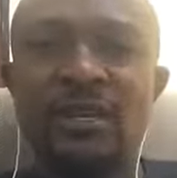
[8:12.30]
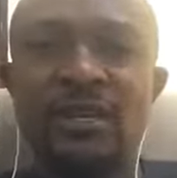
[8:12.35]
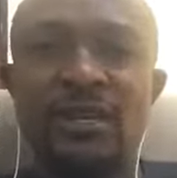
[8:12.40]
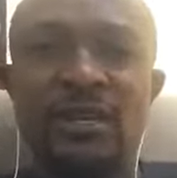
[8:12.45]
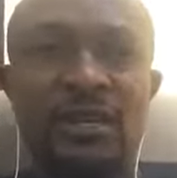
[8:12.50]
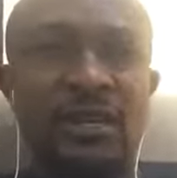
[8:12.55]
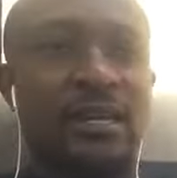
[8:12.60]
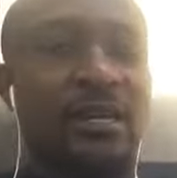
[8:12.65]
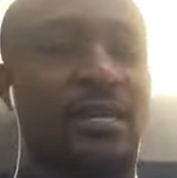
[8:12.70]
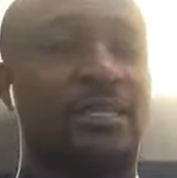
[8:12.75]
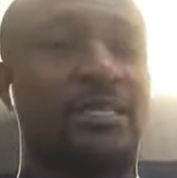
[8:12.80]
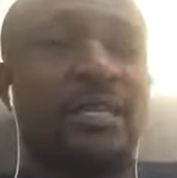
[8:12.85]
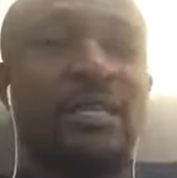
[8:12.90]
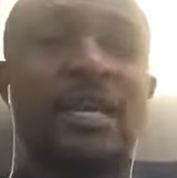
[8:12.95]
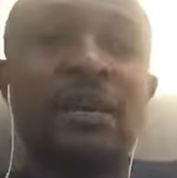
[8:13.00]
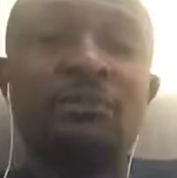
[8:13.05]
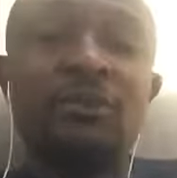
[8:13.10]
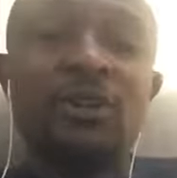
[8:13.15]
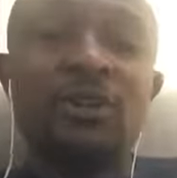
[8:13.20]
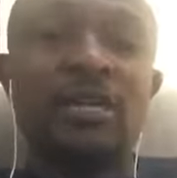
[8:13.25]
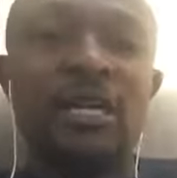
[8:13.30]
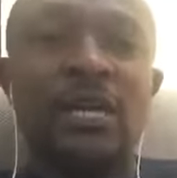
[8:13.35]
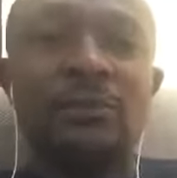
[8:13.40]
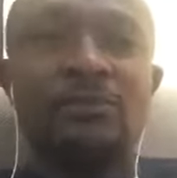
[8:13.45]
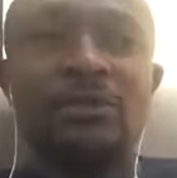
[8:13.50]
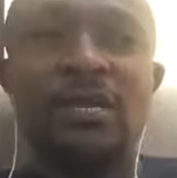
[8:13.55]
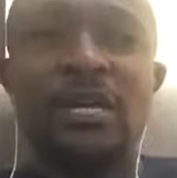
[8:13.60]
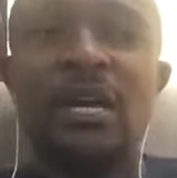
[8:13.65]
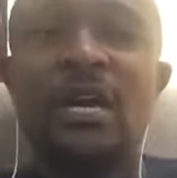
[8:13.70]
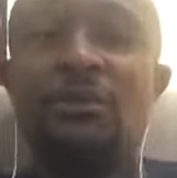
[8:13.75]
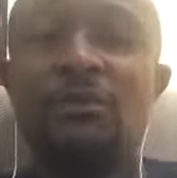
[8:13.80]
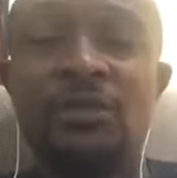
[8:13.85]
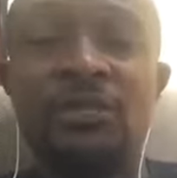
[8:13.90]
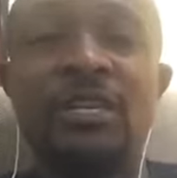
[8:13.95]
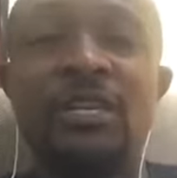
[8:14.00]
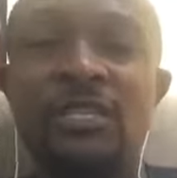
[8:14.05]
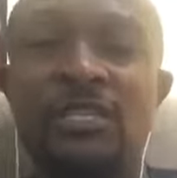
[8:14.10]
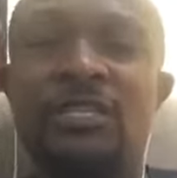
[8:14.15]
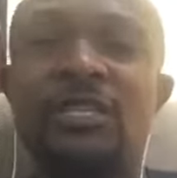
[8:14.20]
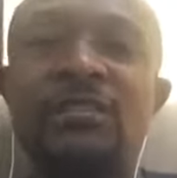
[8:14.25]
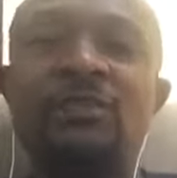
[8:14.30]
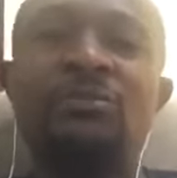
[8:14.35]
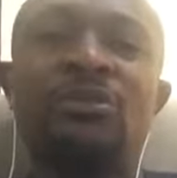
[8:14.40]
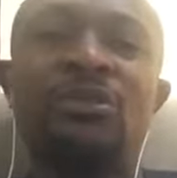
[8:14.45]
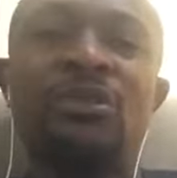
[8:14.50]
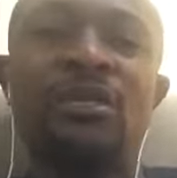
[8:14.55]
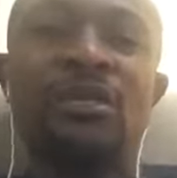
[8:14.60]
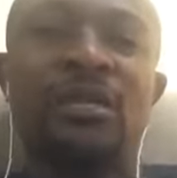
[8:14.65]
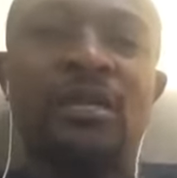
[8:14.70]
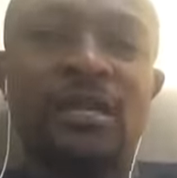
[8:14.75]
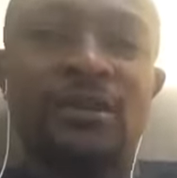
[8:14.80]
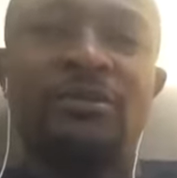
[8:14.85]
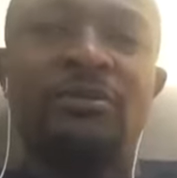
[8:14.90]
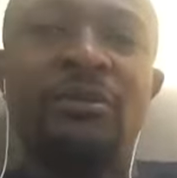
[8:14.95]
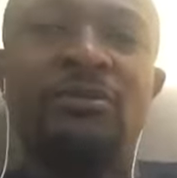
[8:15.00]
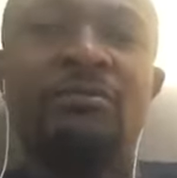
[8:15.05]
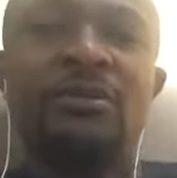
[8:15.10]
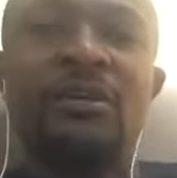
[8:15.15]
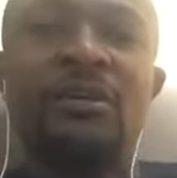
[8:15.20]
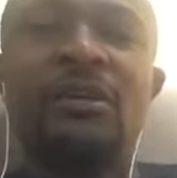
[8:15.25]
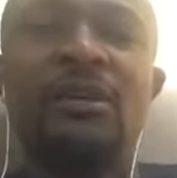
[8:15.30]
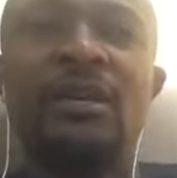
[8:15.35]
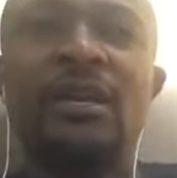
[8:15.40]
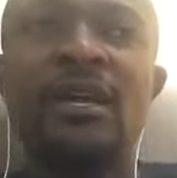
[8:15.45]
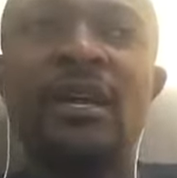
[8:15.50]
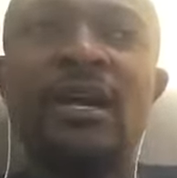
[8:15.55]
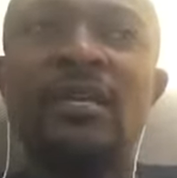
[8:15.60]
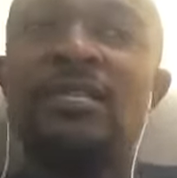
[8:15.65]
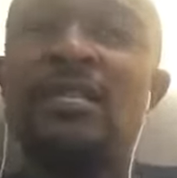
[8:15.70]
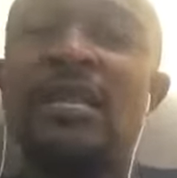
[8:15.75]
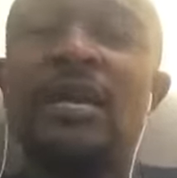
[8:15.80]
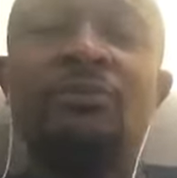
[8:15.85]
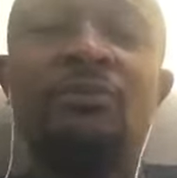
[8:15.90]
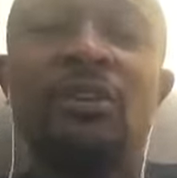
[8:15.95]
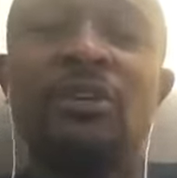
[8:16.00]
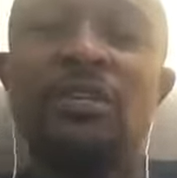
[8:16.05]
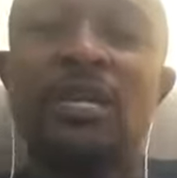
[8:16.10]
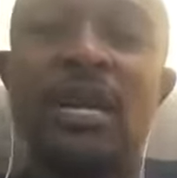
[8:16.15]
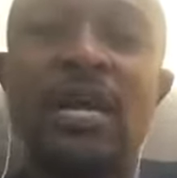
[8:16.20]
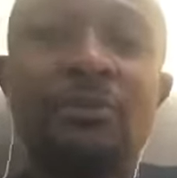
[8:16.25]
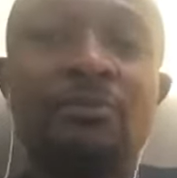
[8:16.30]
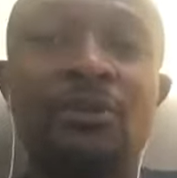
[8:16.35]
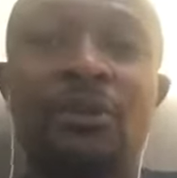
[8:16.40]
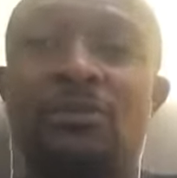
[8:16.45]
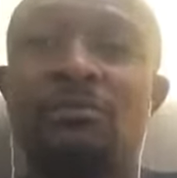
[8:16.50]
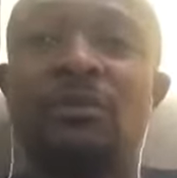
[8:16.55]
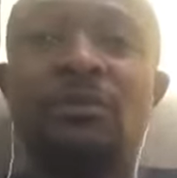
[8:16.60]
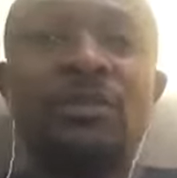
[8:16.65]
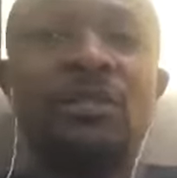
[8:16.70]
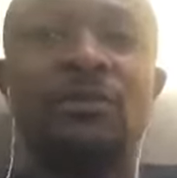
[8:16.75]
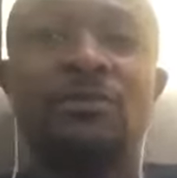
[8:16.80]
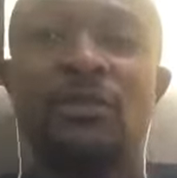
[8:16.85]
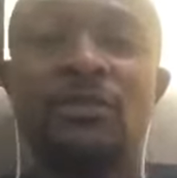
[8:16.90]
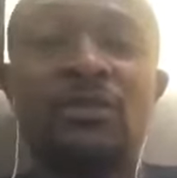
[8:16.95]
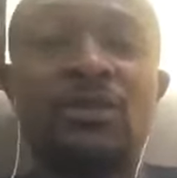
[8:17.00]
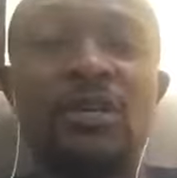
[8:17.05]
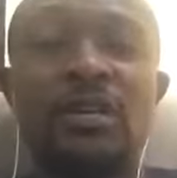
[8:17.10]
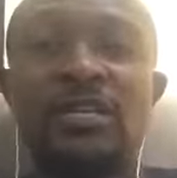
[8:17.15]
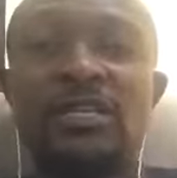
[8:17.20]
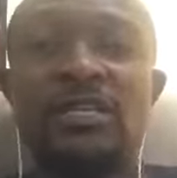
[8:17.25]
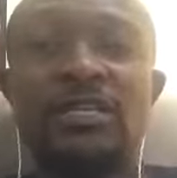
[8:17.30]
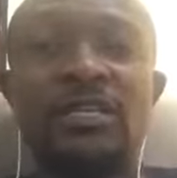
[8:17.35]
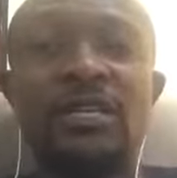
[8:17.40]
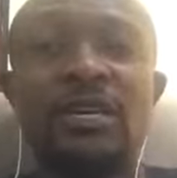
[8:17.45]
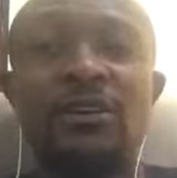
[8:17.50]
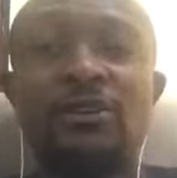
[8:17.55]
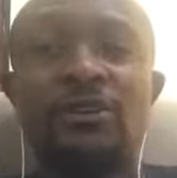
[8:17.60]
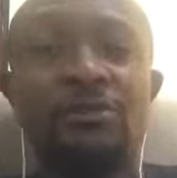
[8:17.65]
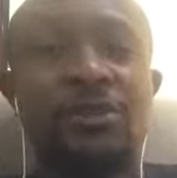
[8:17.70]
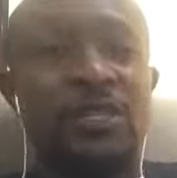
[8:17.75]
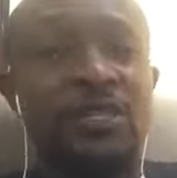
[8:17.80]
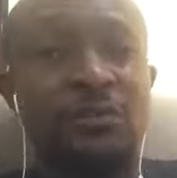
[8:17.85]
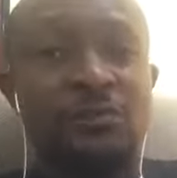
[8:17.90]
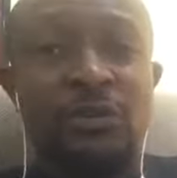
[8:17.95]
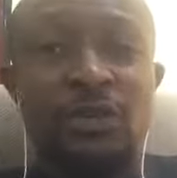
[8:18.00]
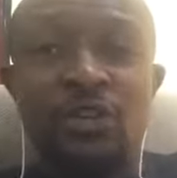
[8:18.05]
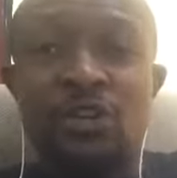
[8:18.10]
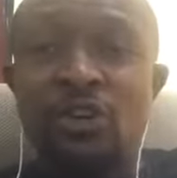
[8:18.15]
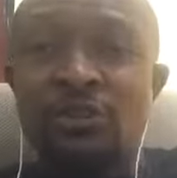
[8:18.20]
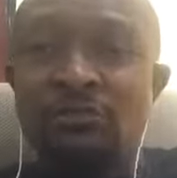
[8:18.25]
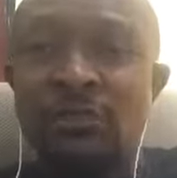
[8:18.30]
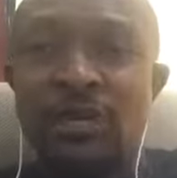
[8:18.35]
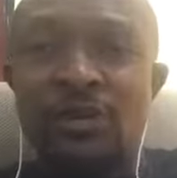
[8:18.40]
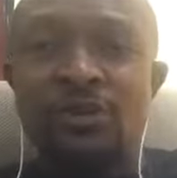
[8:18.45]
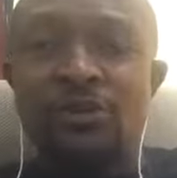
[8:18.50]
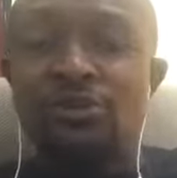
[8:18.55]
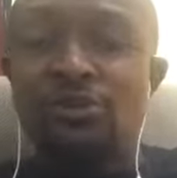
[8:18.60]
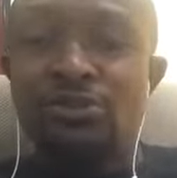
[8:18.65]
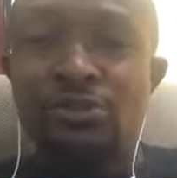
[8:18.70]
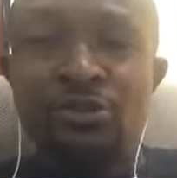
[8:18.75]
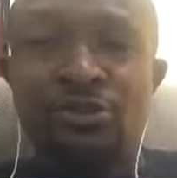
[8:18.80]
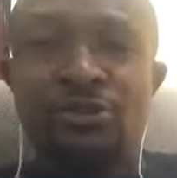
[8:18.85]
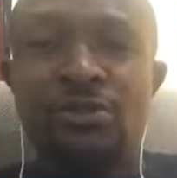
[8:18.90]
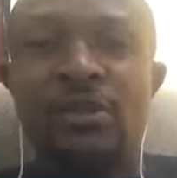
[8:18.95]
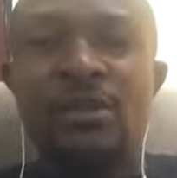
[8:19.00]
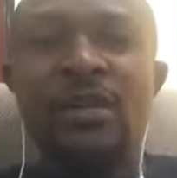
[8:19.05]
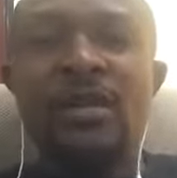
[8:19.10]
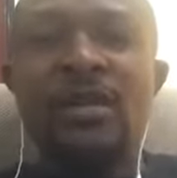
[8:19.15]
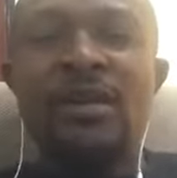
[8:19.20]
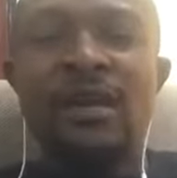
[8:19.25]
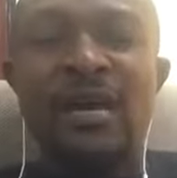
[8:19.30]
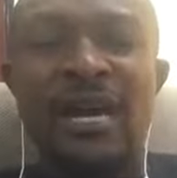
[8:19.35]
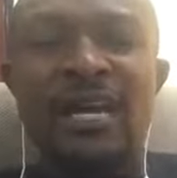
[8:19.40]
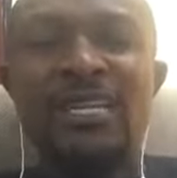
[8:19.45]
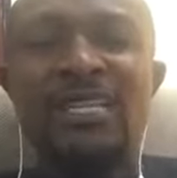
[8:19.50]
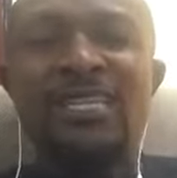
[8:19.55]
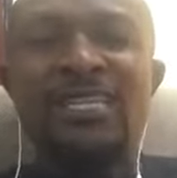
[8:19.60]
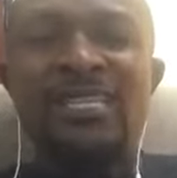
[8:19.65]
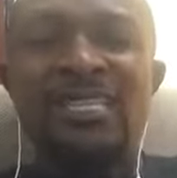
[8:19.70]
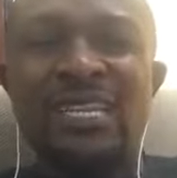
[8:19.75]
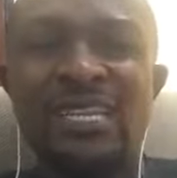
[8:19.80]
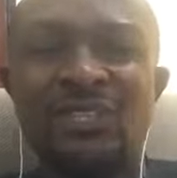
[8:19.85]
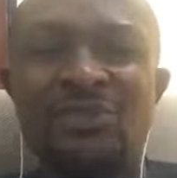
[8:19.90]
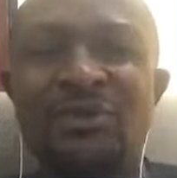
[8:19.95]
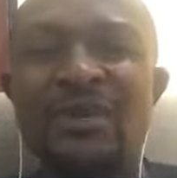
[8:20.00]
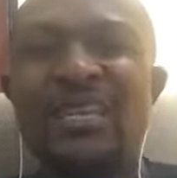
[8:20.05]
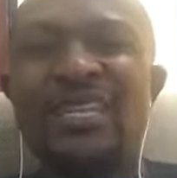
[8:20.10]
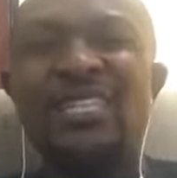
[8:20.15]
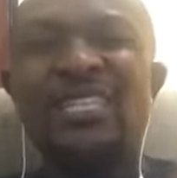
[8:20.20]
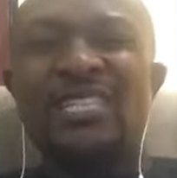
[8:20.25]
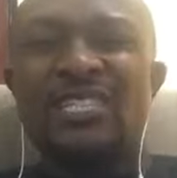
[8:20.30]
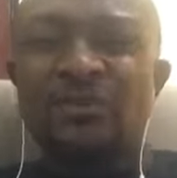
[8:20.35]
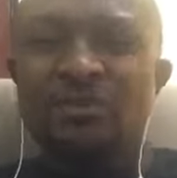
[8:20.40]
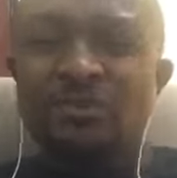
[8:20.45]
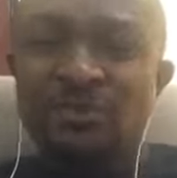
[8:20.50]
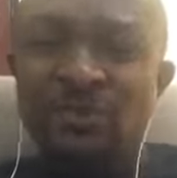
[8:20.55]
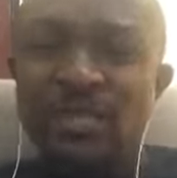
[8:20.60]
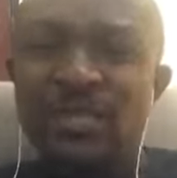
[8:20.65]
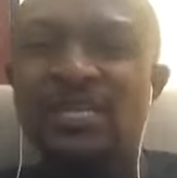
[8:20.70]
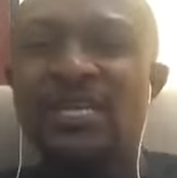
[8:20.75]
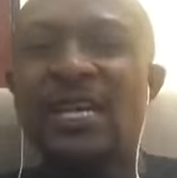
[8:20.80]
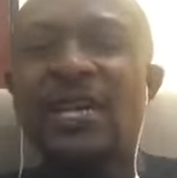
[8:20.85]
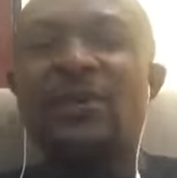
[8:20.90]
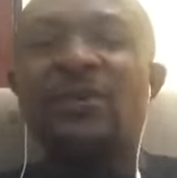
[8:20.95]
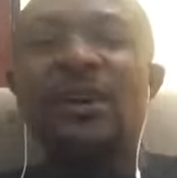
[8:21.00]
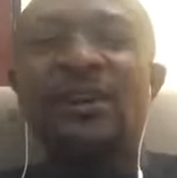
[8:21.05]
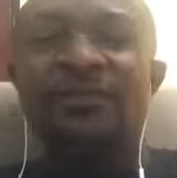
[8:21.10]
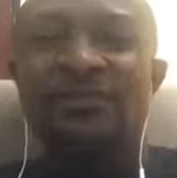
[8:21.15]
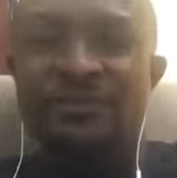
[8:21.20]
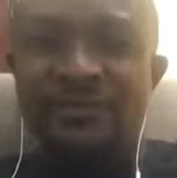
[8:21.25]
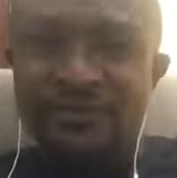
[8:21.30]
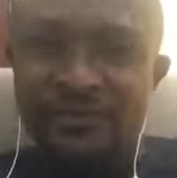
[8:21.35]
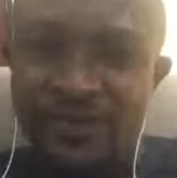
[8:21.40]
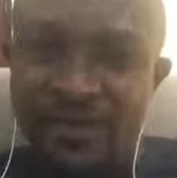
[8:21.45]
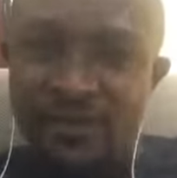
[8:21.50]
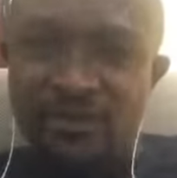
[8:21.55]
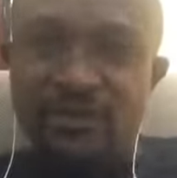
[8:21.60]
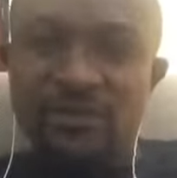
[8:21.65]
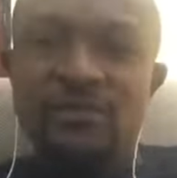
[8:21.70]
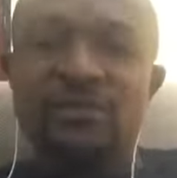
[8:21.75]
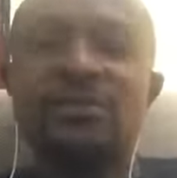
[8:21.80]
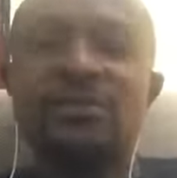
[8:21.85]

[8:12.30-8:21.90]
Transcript: And I said, I'm not happy. That happened yesterday morning, I remember. I said, I'm not happy about this particular scenario, but it's beyond my control. I needed to express how I felt.